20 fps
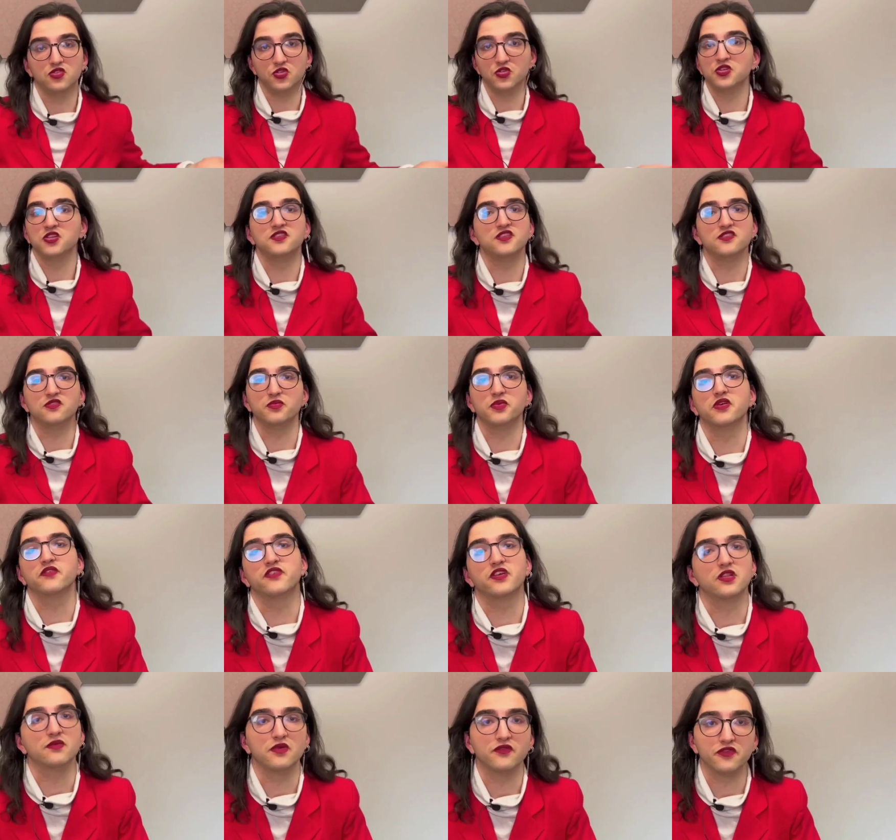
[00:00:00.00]
Unity to be
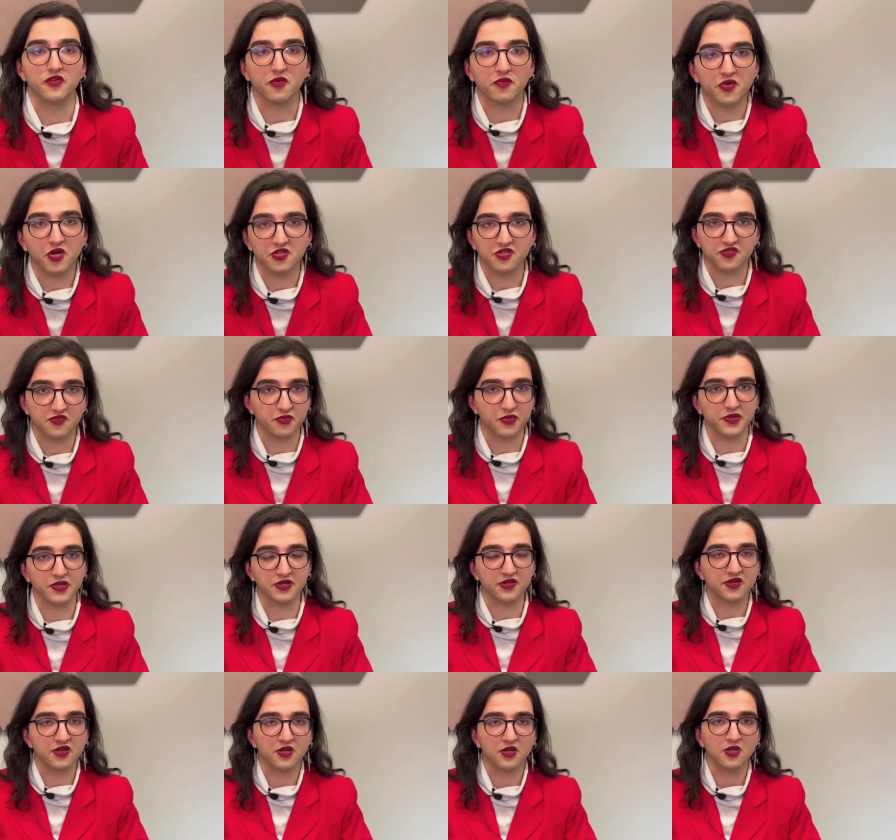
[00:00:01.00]
available for your project to
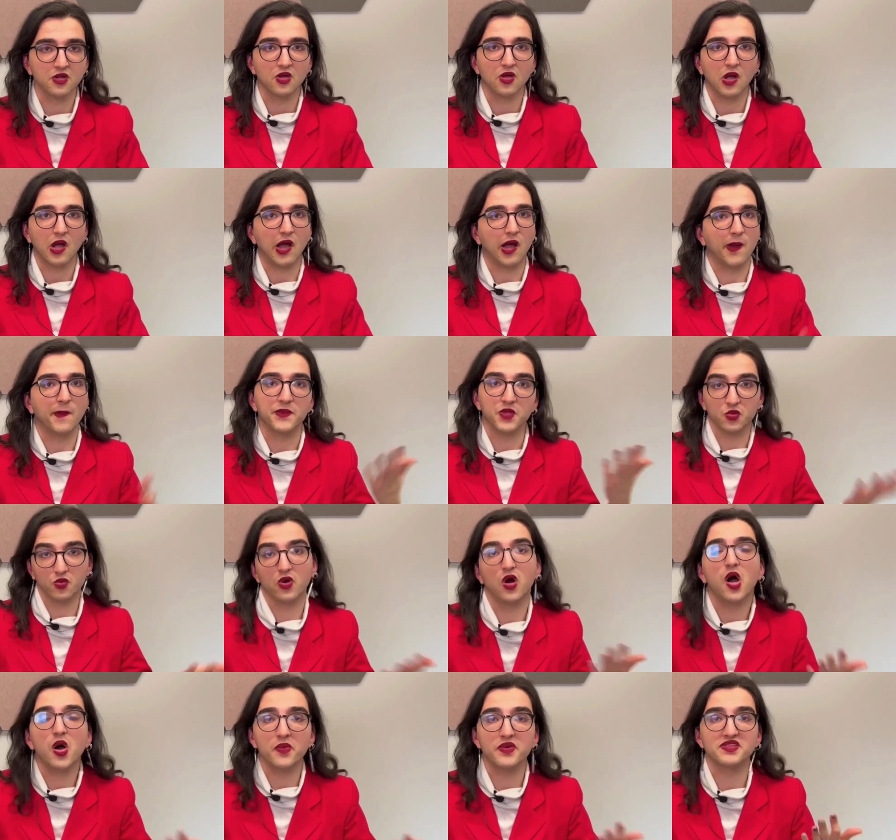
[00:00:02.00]
build. Um,
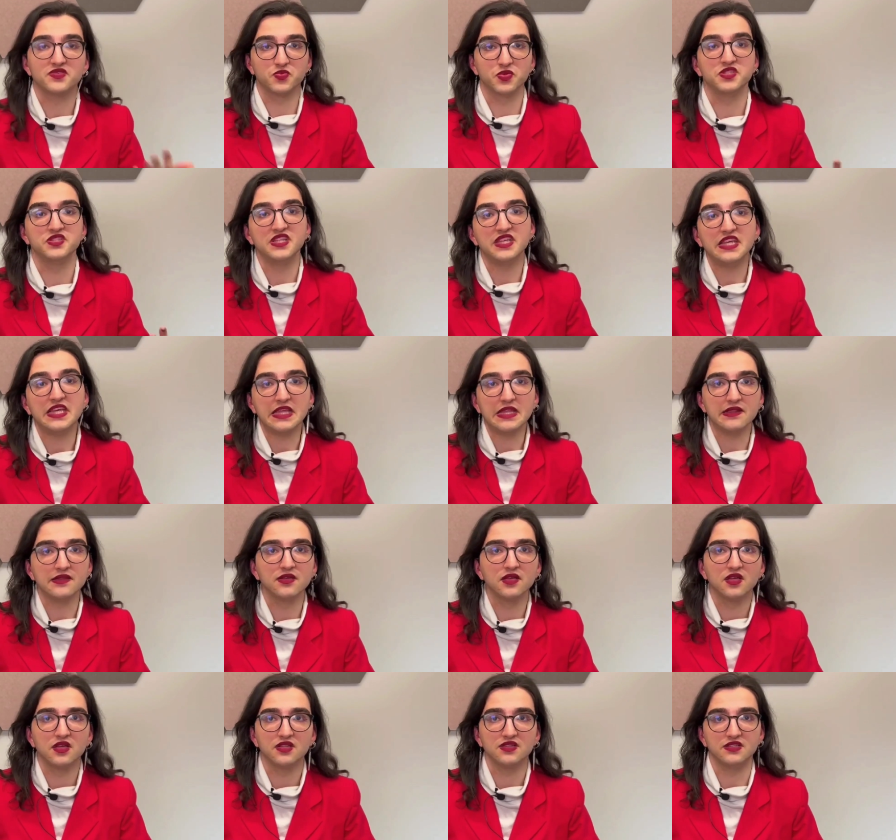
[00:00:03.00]
you always would
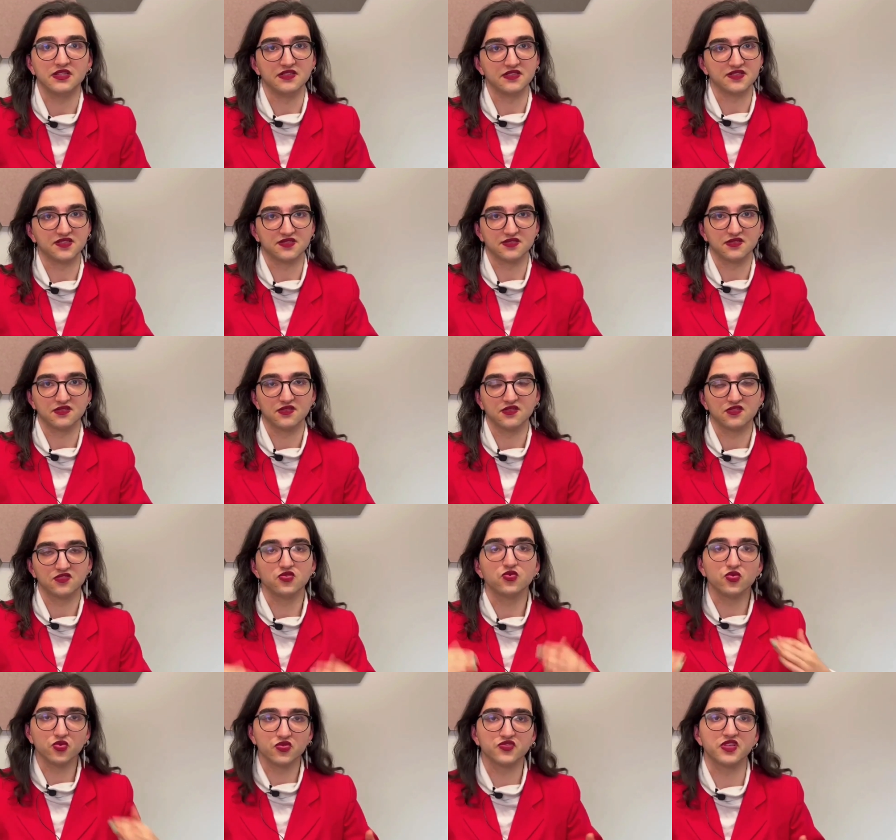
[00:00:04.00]
need these
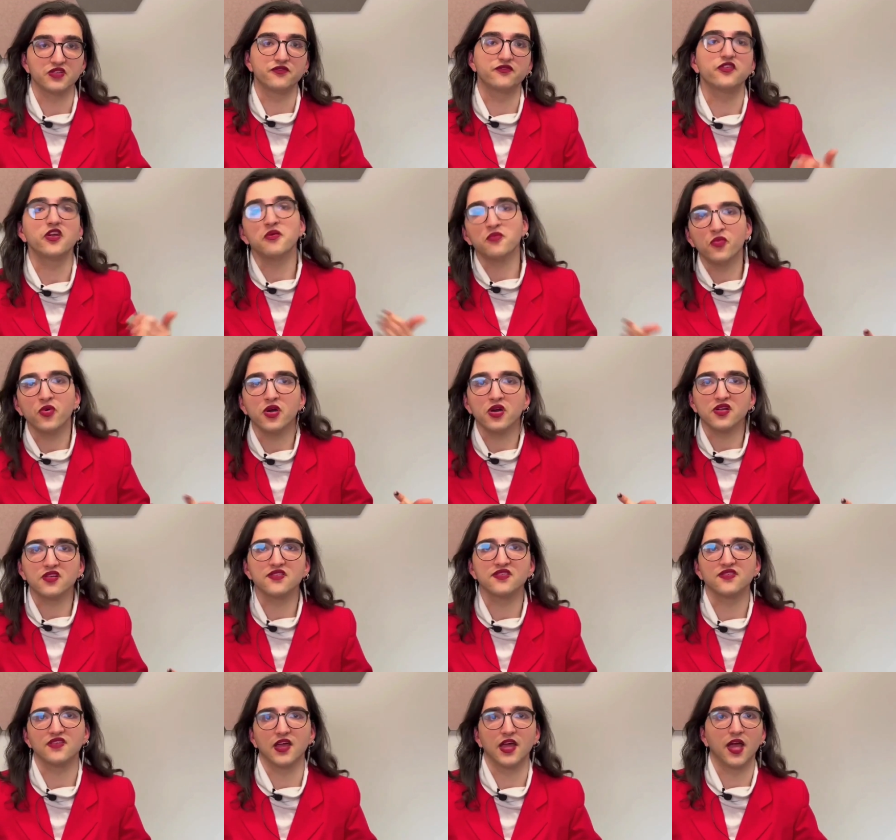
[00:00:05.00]
tools and
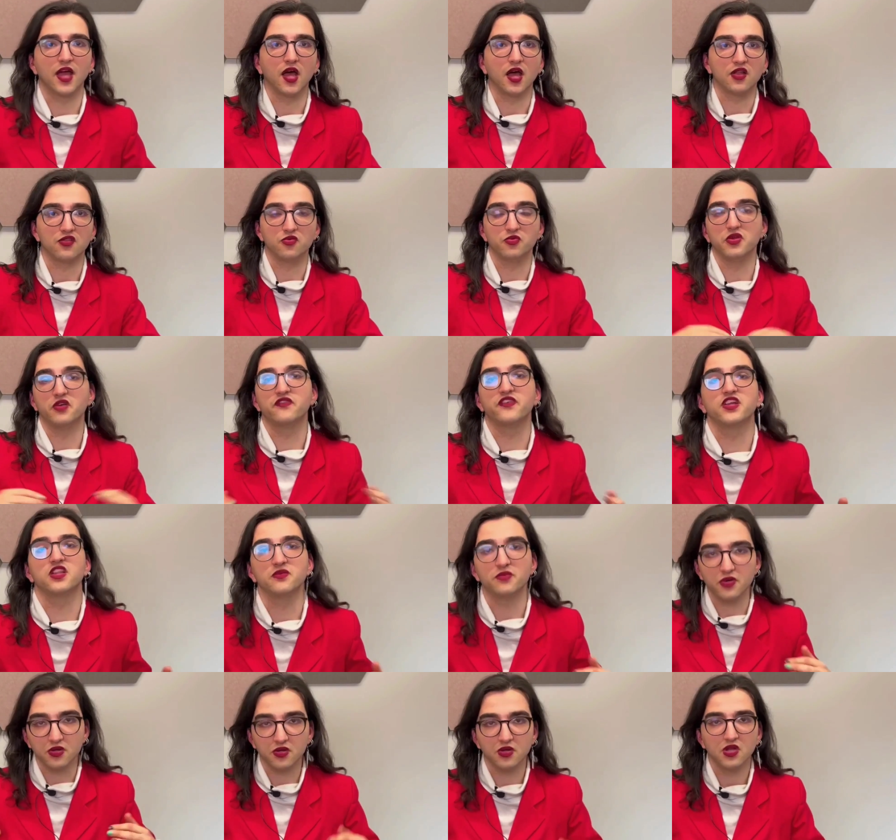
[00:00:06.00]
frameworks uh, to be
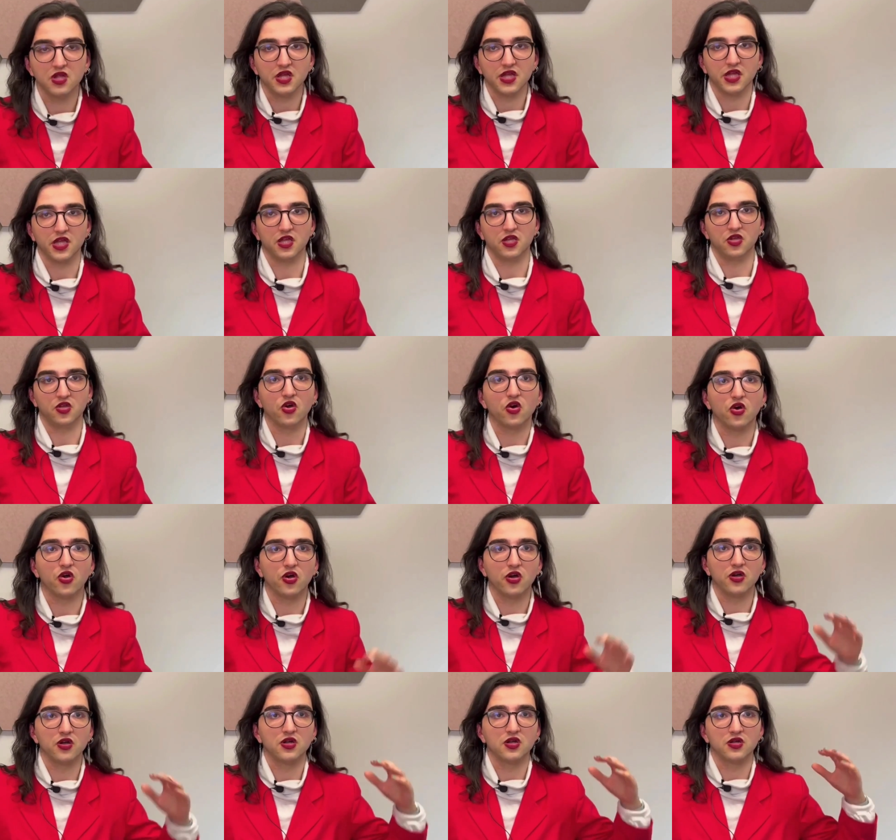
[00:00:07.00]
available in
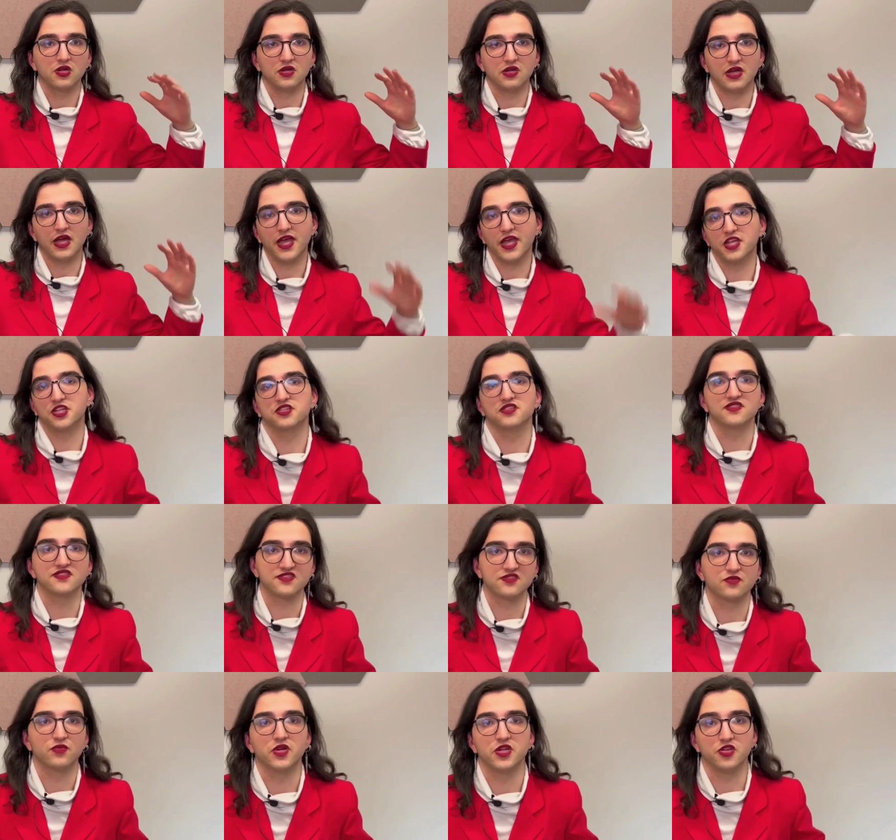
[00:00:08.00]
your
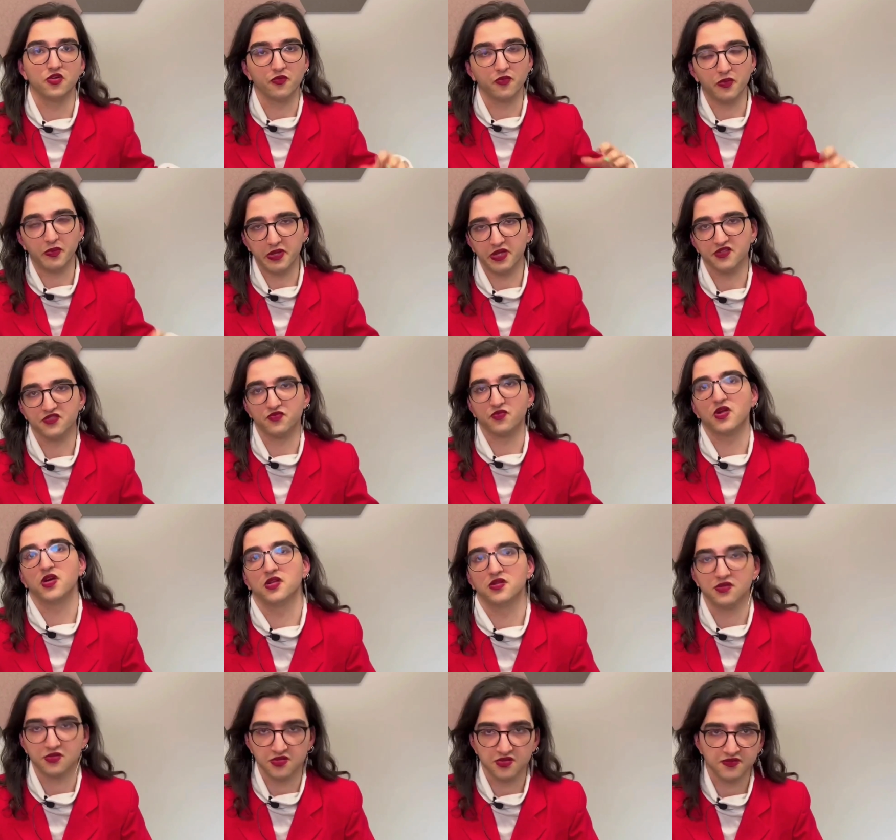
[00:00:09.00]
agents where your builds
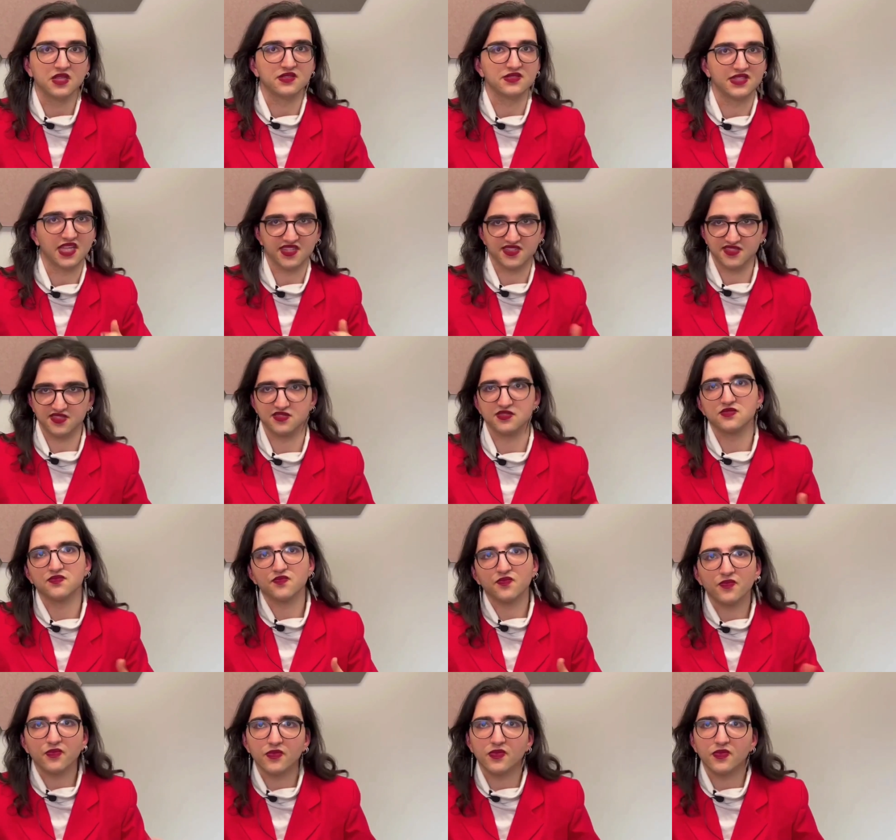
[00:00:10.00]
run. That's